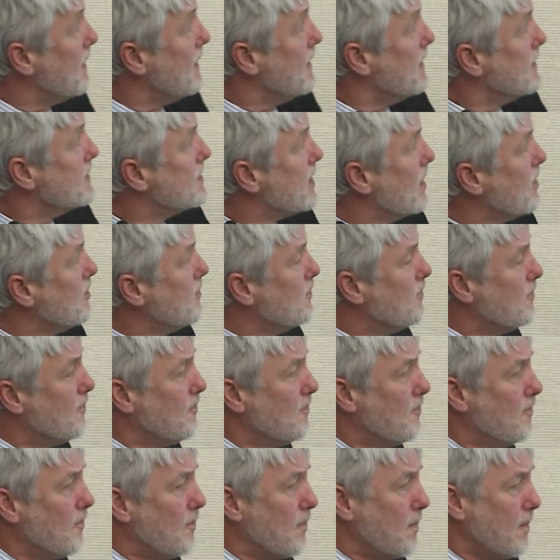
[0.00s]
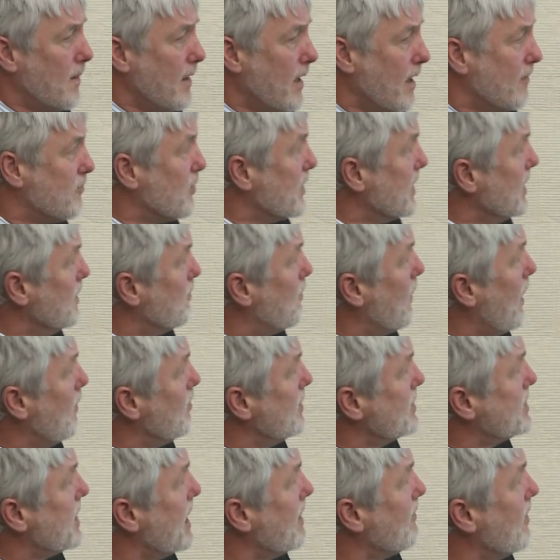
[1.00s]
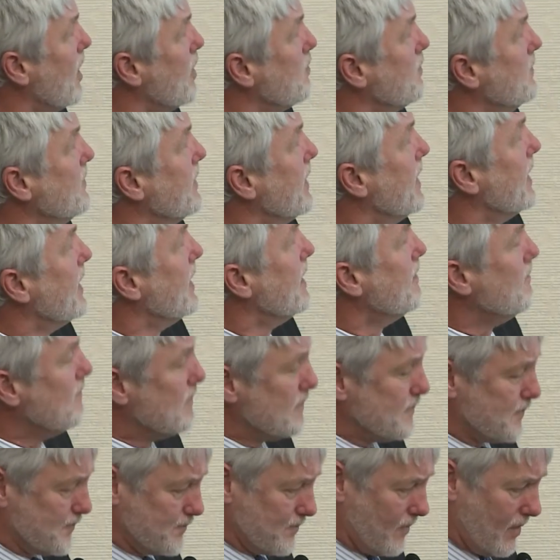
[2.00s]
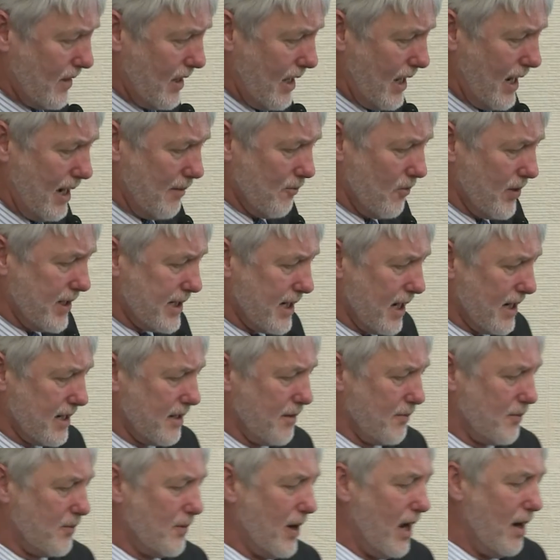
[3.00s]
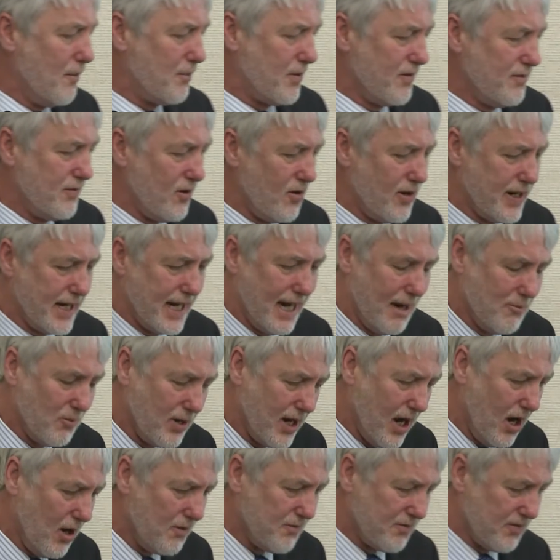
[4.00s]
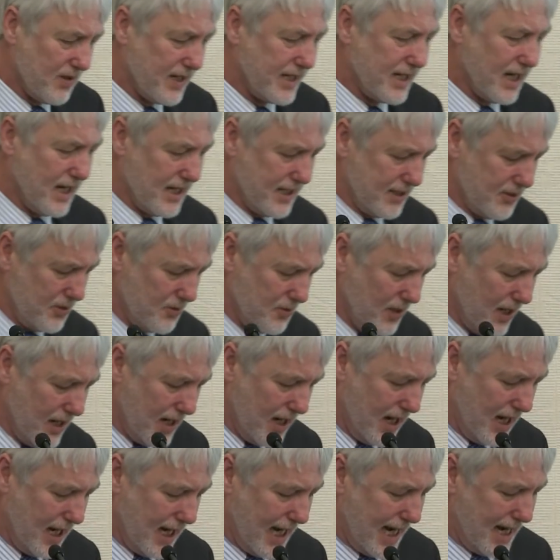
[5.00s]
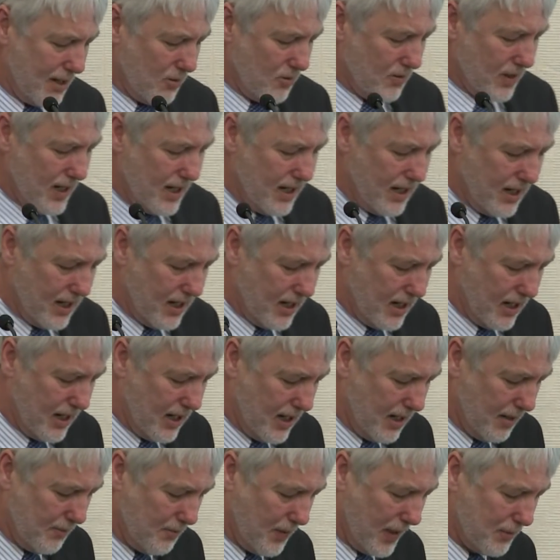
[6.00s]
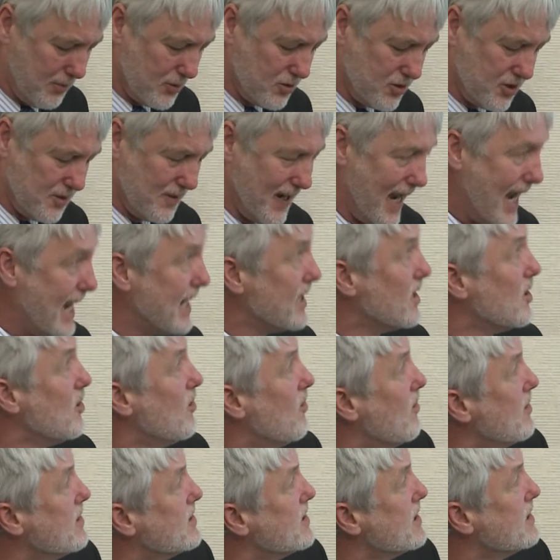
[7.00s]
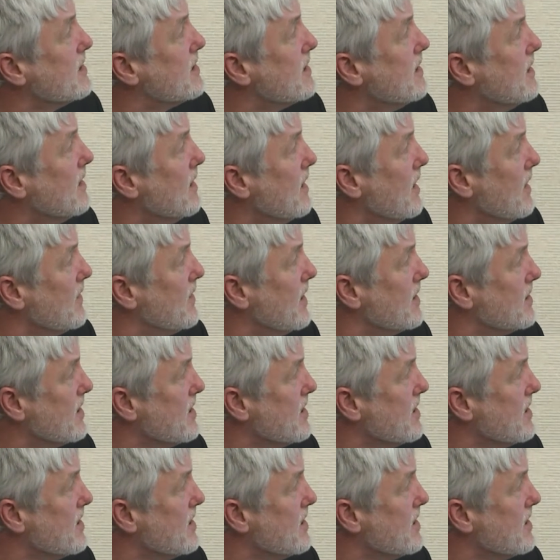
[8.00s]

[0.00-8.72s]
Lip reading: So if we're going to publish our open data, and we're going to provide it, and we're hopefully going to allow people to analyse it, there's a